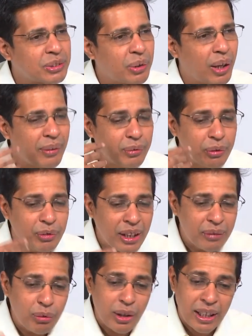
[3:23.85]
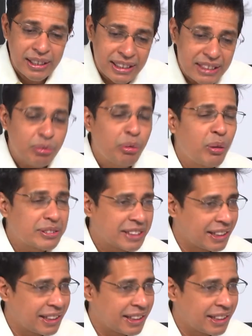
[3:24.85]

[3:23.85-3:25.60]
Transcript: So, I have to wait for at least 4